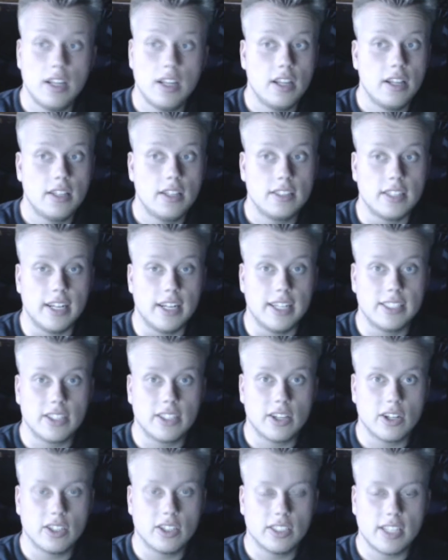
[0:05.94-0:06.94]
Today's
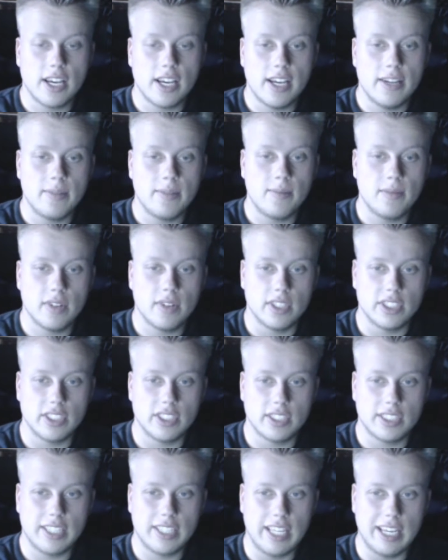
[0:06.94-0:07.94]
Thursday. Let's
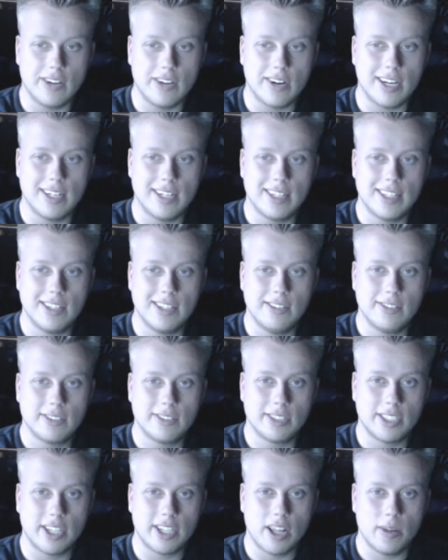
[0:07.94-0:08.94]
just get right into the
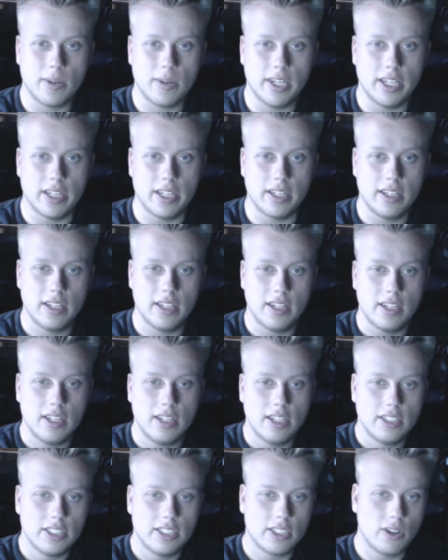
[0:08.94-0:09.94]
news, shall we?
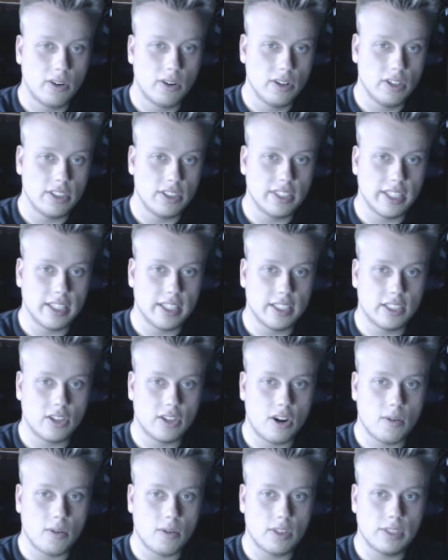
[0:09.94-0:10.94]
So it looks like the
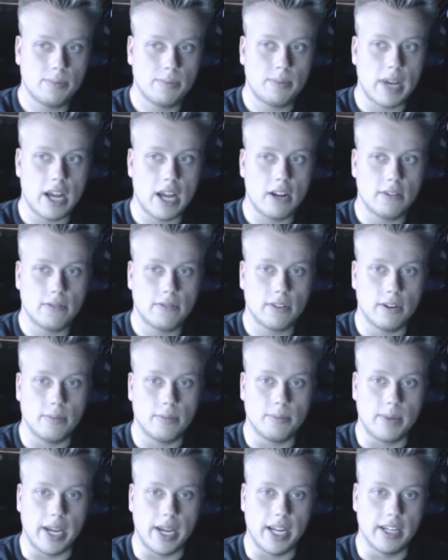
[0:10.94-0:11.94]
Star Wars
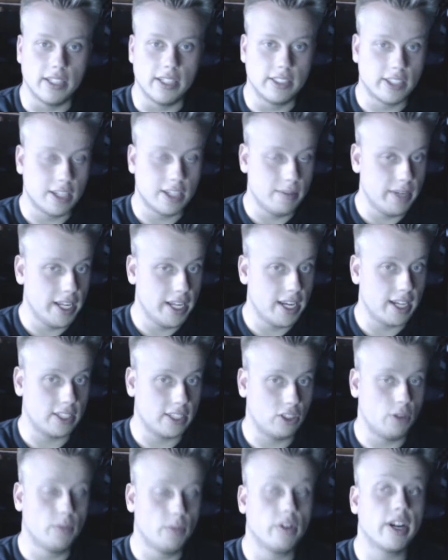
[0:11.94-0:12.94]
Battlefront beta is going to begin
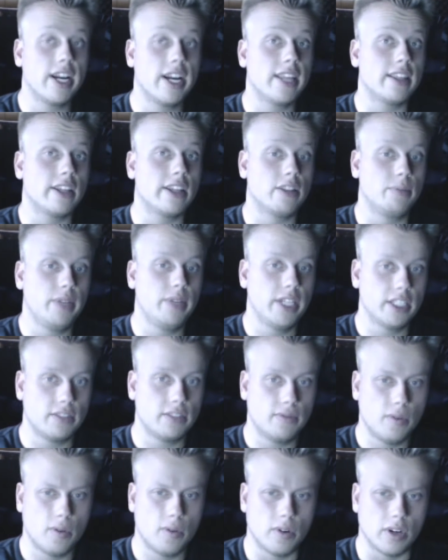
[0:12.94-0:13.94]
October 8th on the
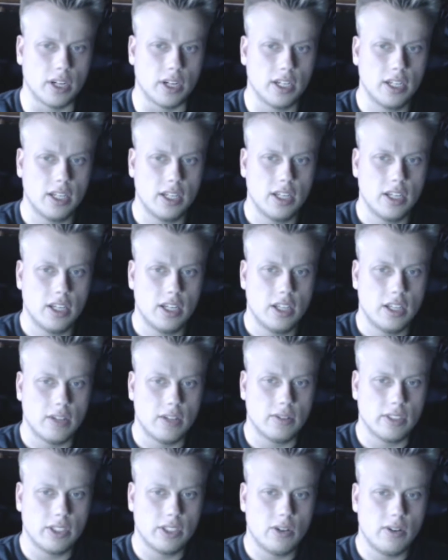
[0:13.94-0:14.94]
PS4. There
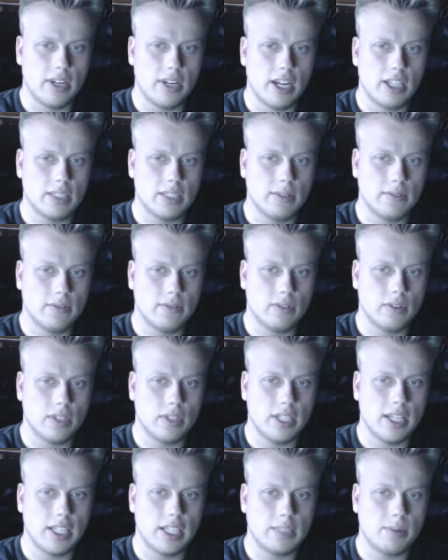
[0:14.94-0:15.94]
was no announcement for
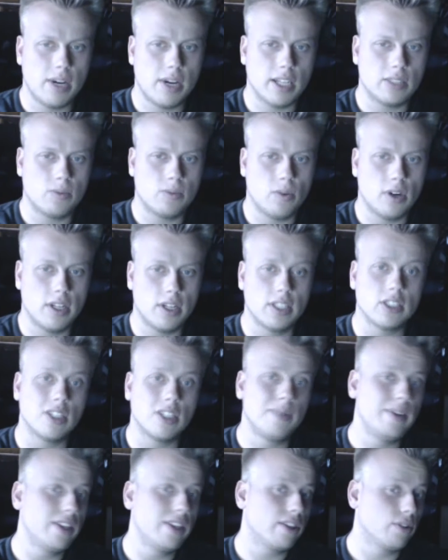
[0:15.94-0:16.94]
the Xbox One. It's going
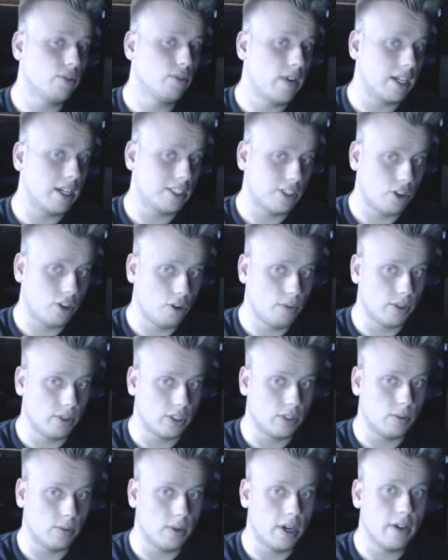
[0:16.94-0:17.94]
to be through October
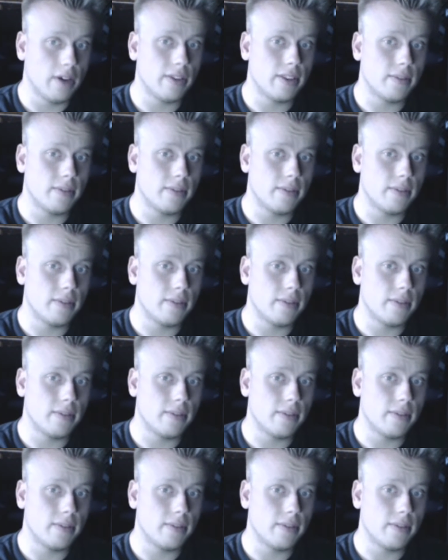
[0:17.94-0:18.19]
12th.